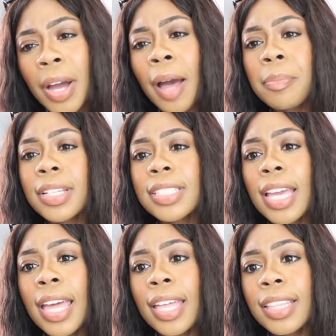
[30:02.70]
What happened?
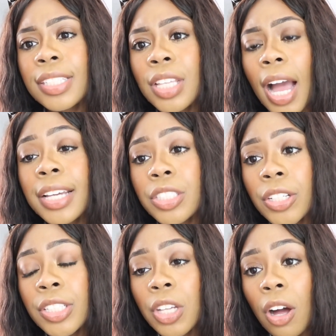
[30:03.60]
They I
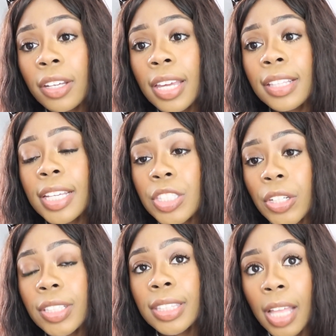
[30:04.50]
started talking, they started